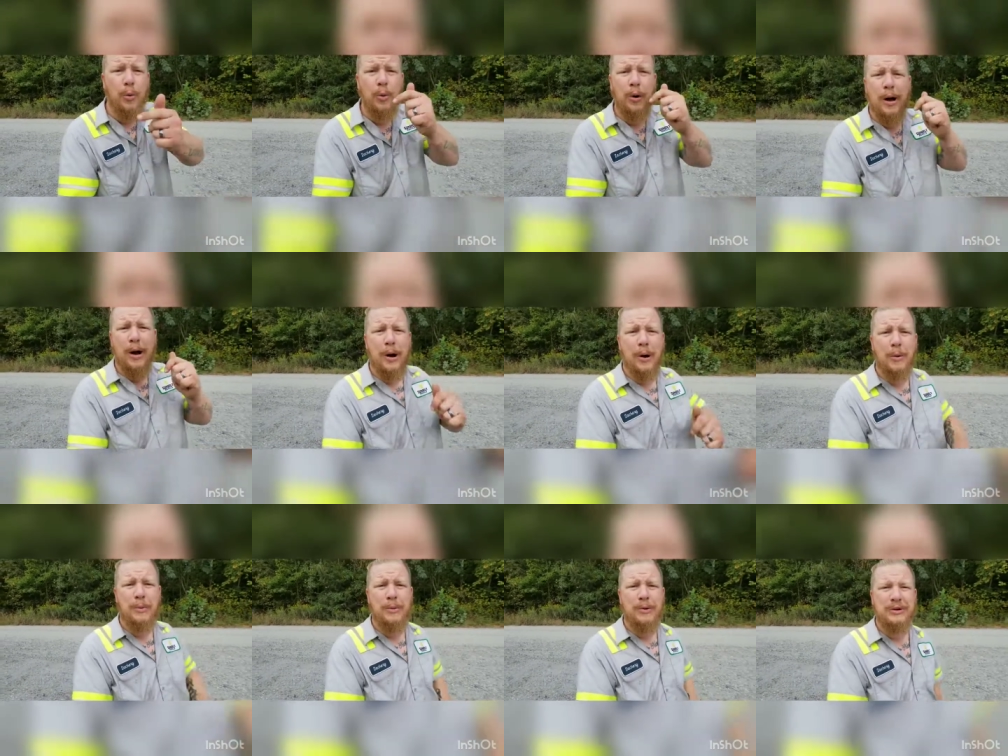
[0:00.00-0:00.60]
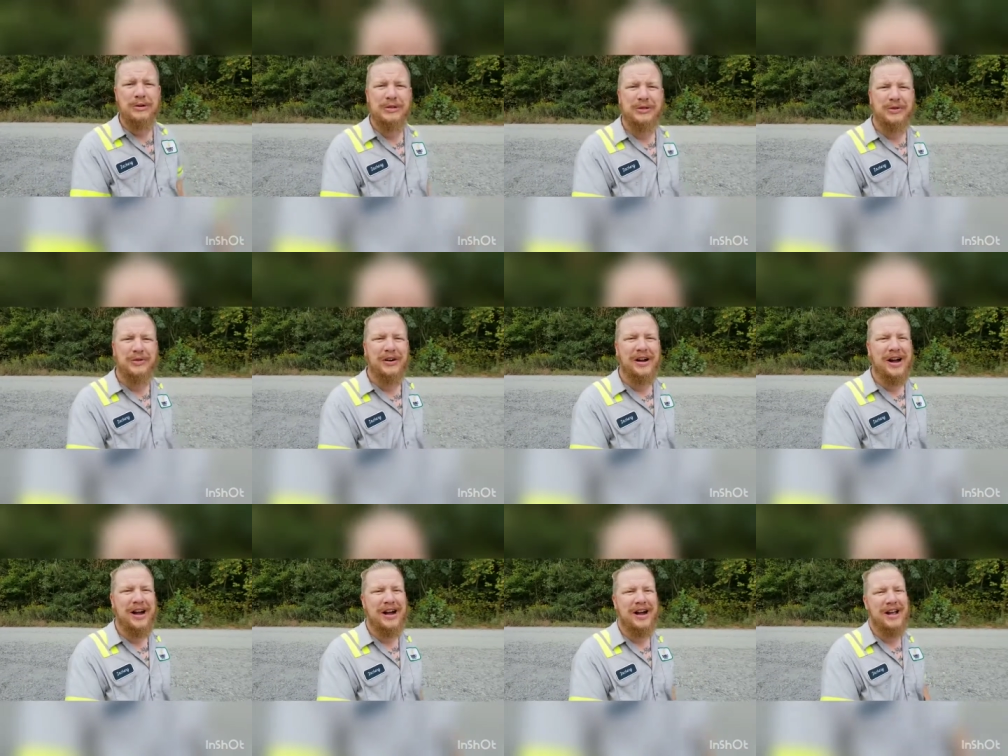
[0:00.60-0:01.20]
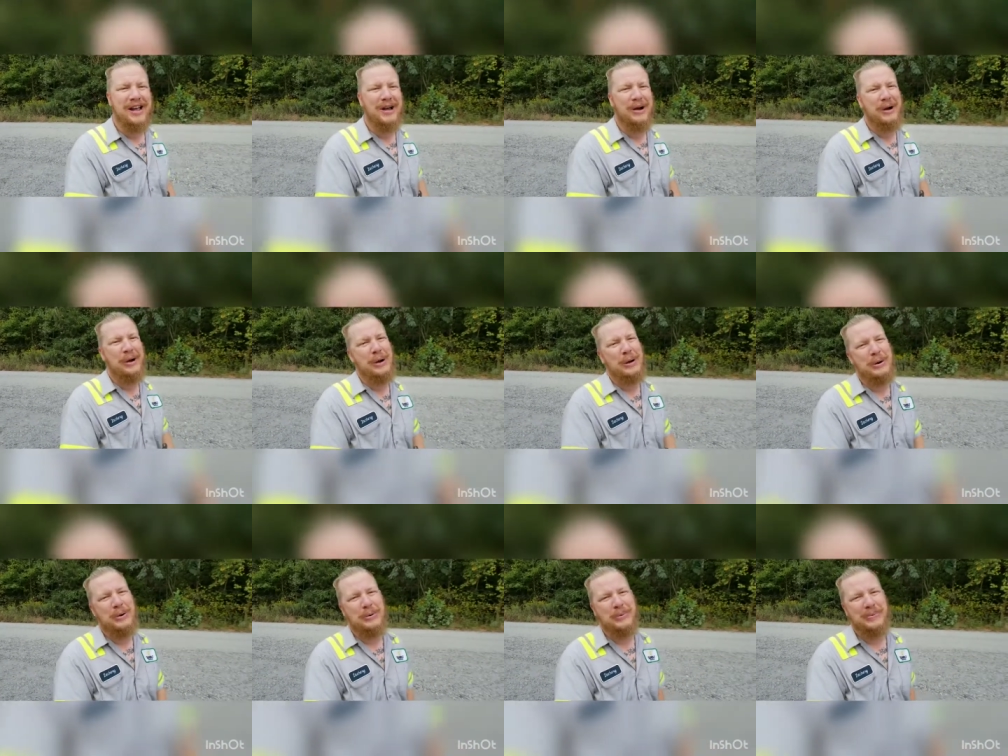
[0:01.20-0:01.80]
Almost forgot.
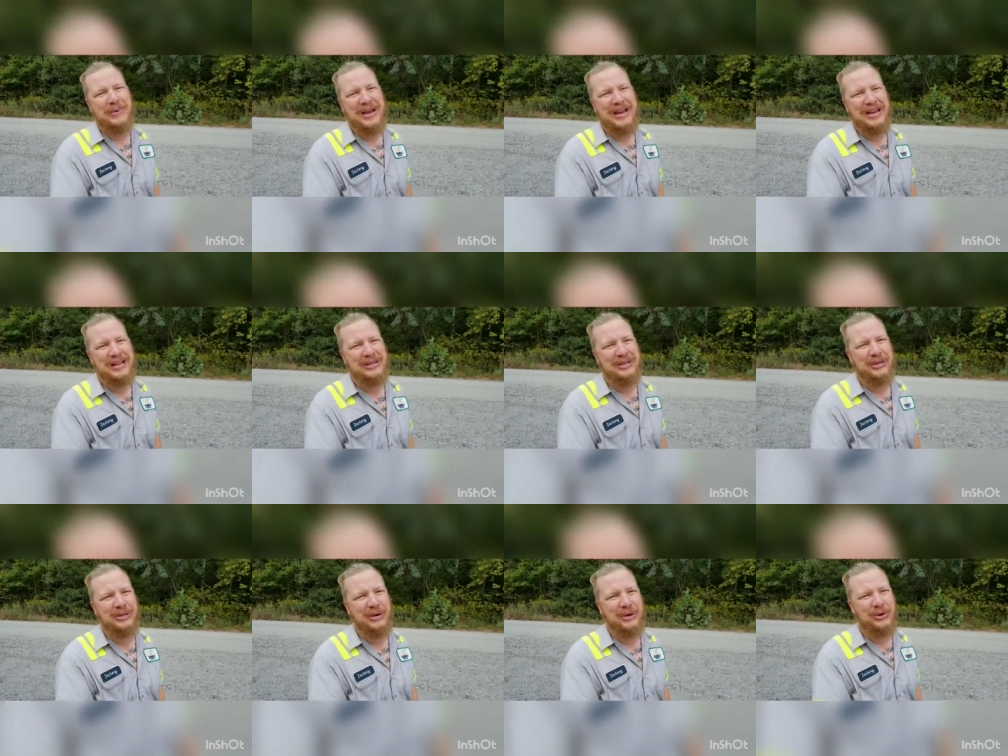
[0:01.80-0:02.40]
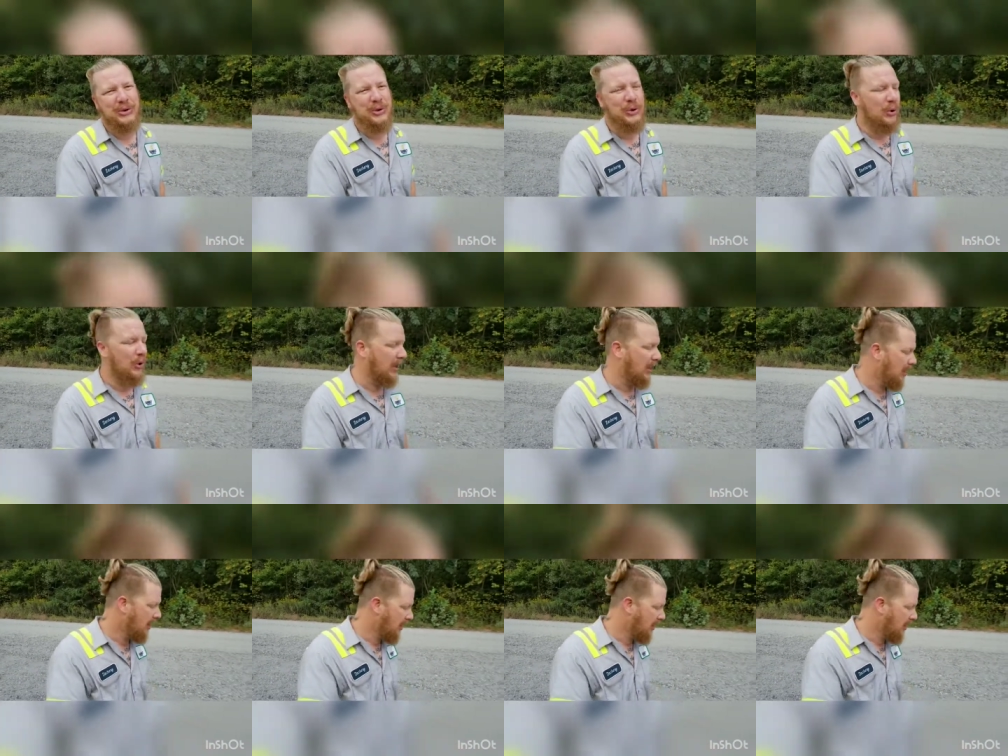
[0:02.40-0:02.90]
Oh man, so cool.